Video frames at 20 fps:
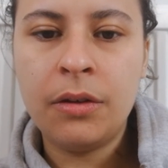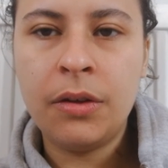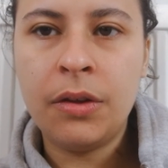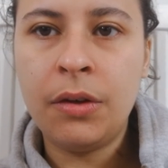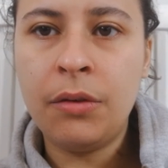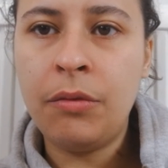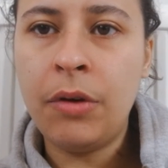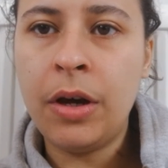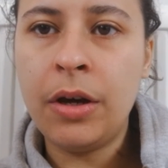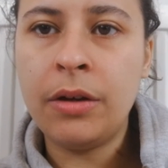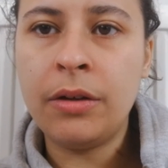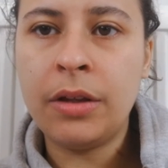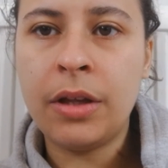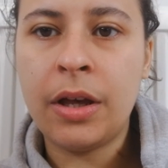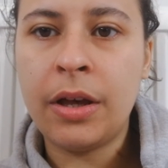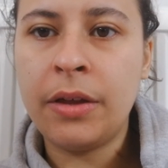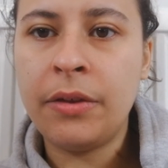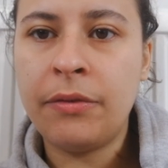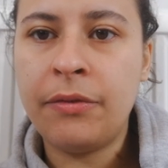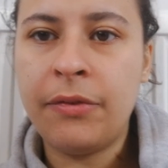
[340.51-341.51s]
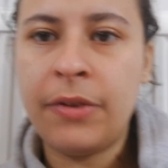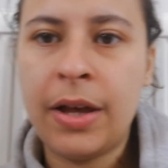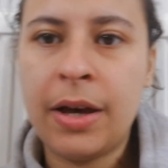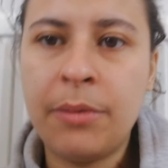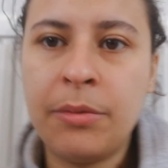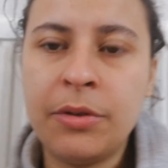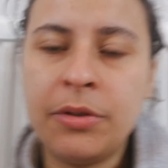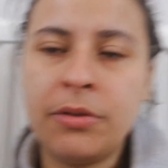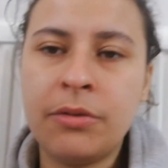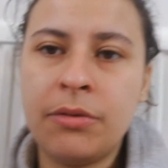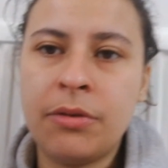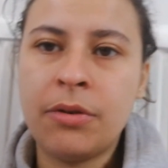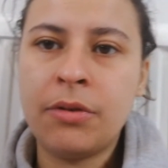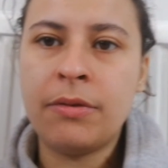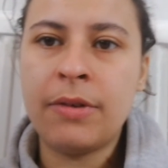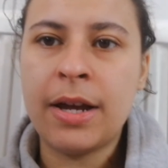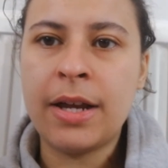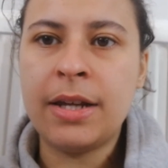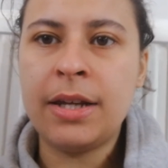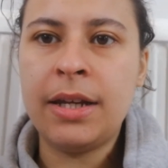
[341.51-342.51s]
the re- like flowers are
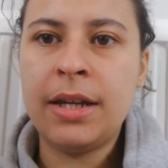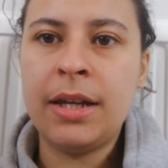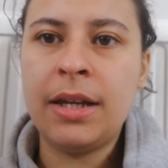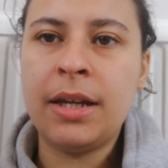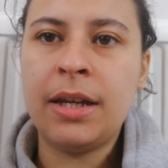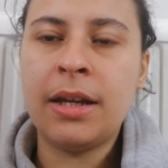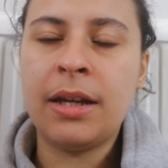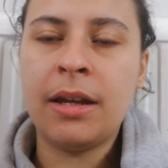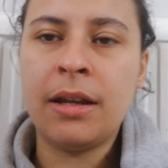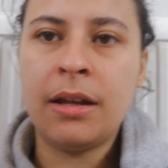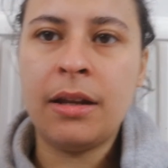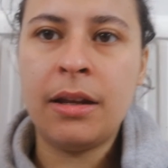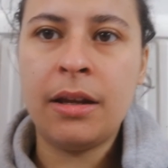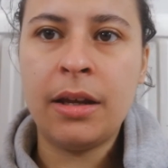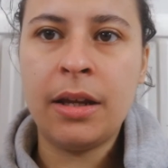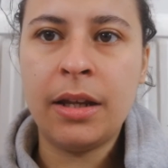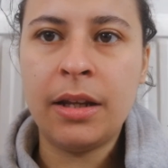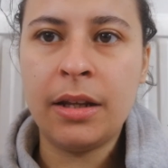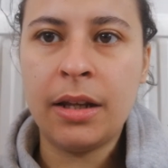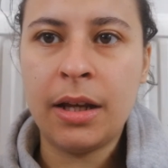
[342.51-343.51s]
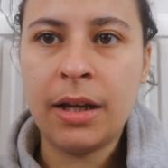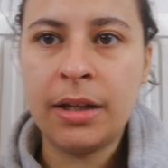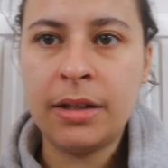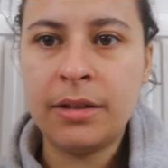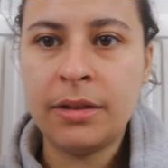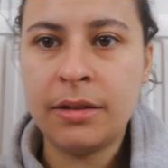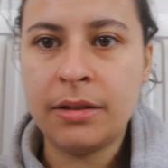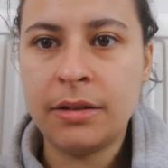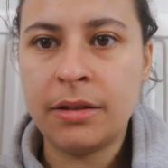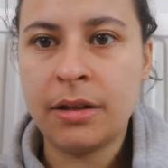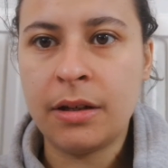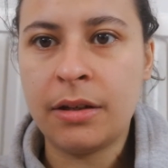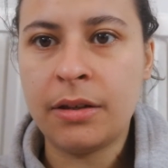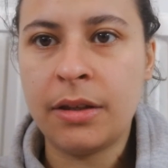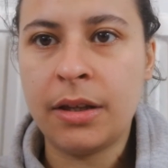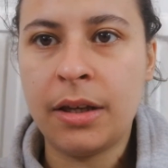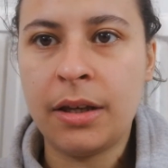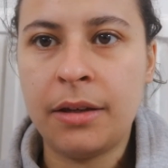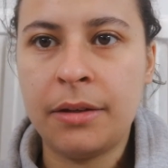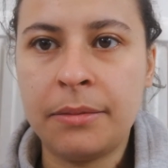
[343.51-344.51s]
already en- enlightened, aren't
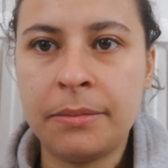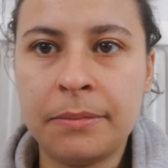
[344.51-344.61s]
they?